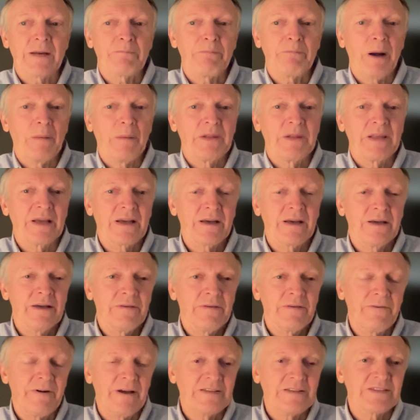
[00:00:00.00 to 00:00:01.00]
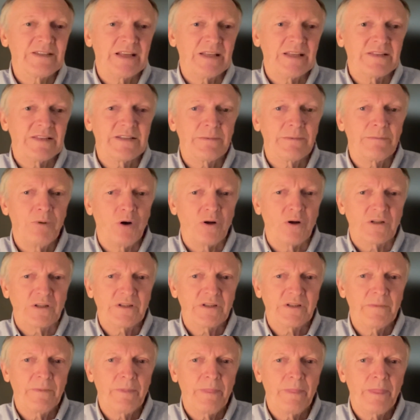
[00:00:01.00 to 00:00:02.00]
public funds and
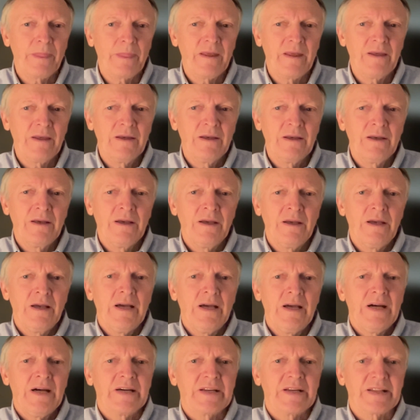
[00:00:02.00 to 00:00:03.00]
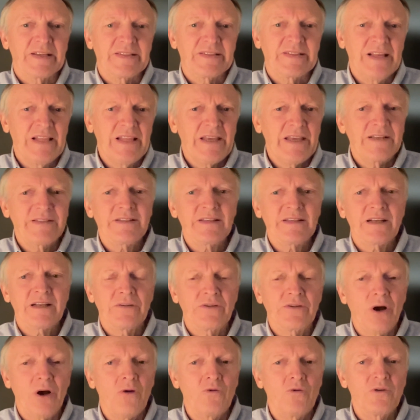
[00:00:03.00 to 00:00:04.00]
support. Resilience
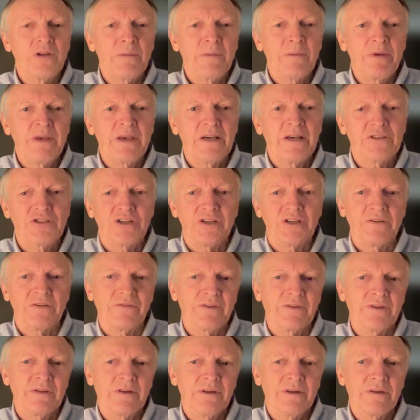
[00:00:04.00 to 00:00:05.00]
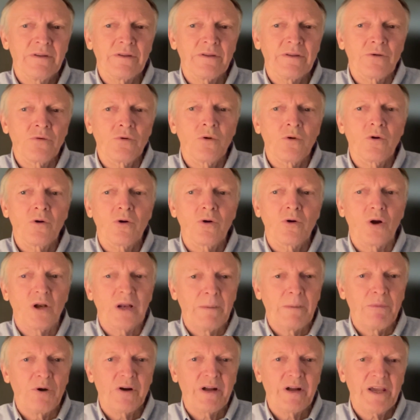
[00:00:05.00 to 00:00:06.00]
can only be achieved through
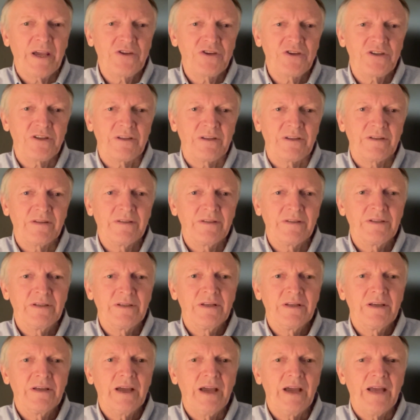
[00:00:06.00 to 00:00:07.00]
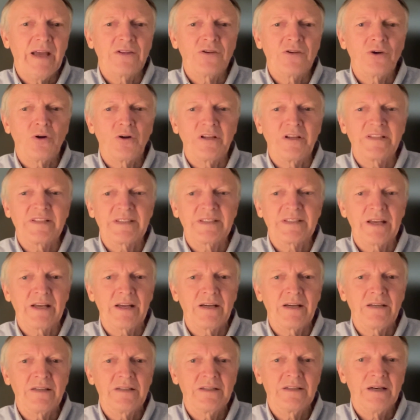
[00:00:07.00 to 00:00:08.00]
collaboration and
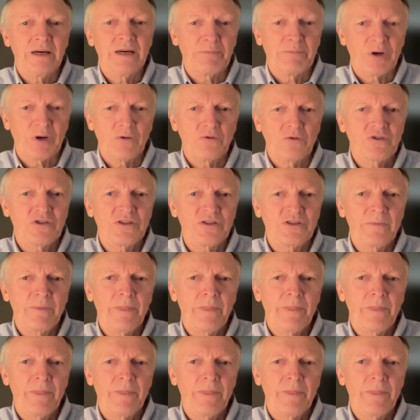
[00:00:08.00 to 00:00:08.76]
holistic approach.